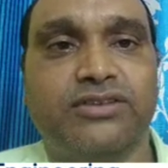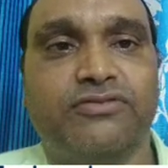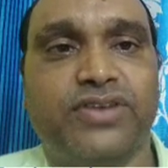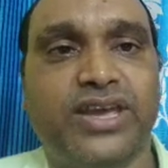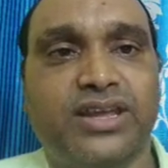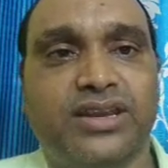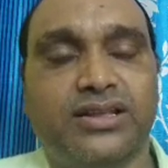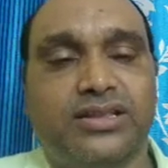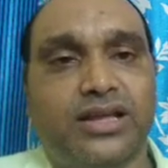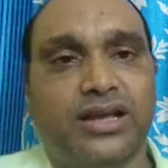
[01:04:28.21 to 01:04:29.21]
where
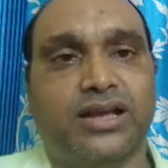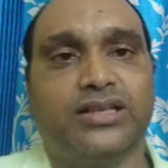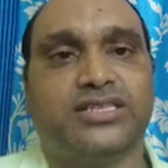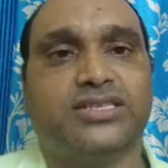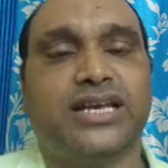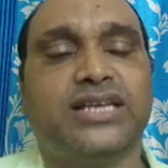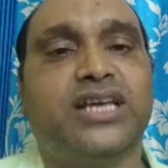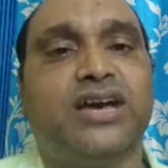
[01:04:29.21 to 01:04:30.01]
the size